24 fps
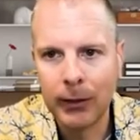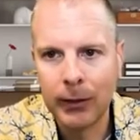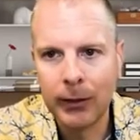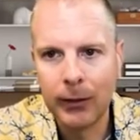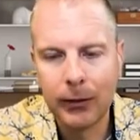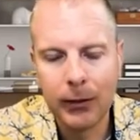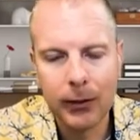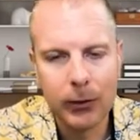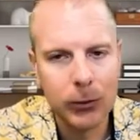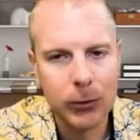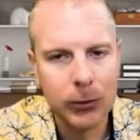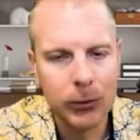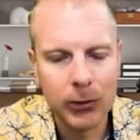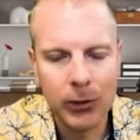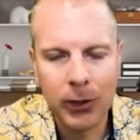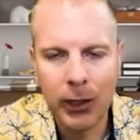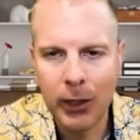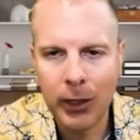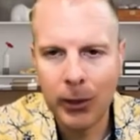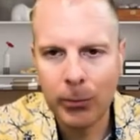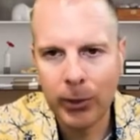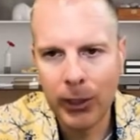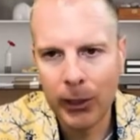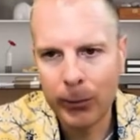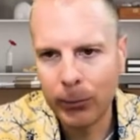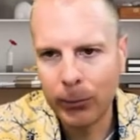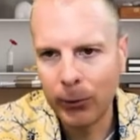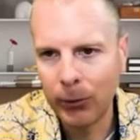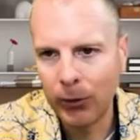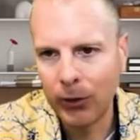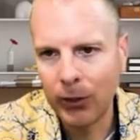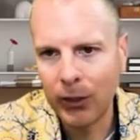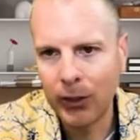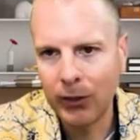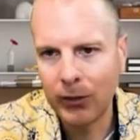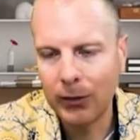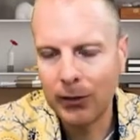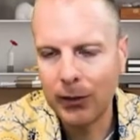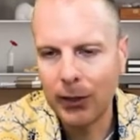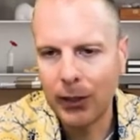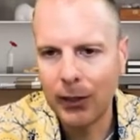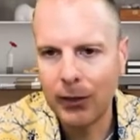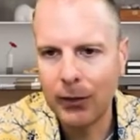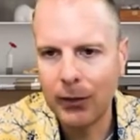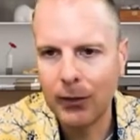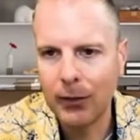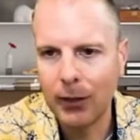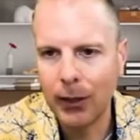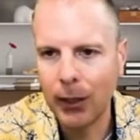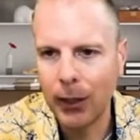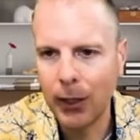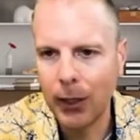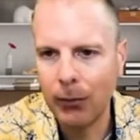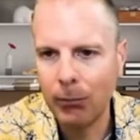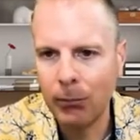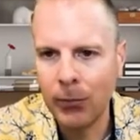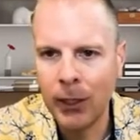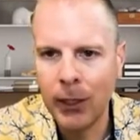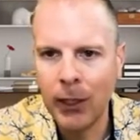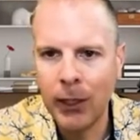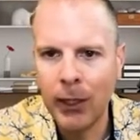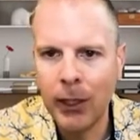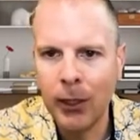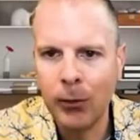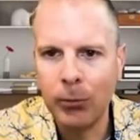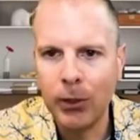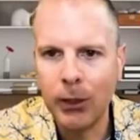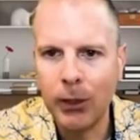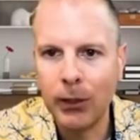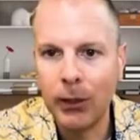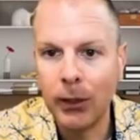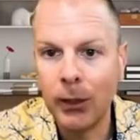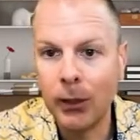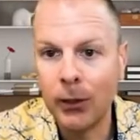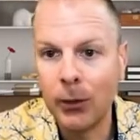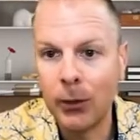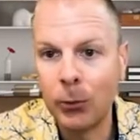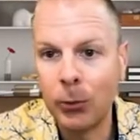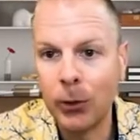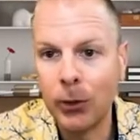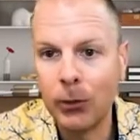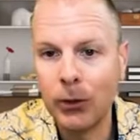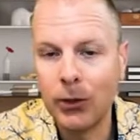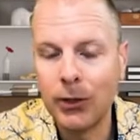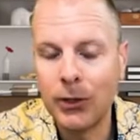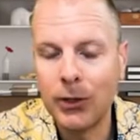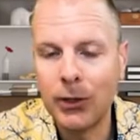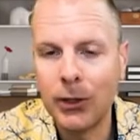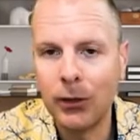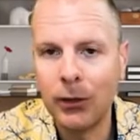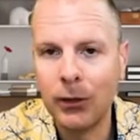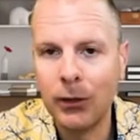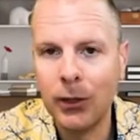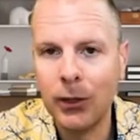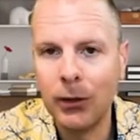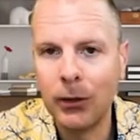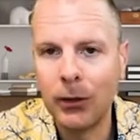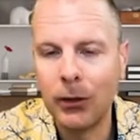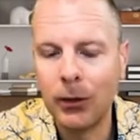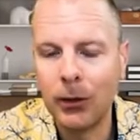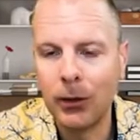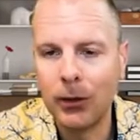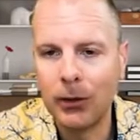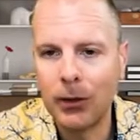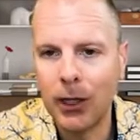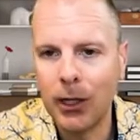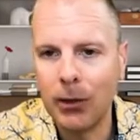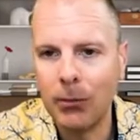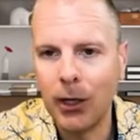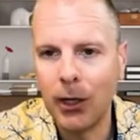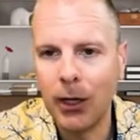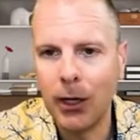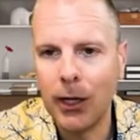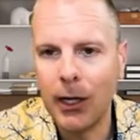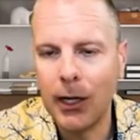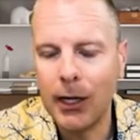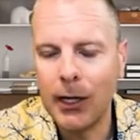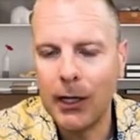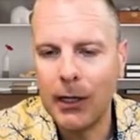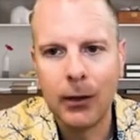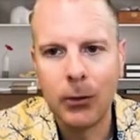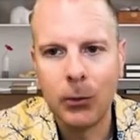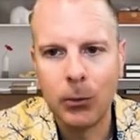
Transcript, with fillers: This was not a popular thing to say at the time because we were still near an all-time high.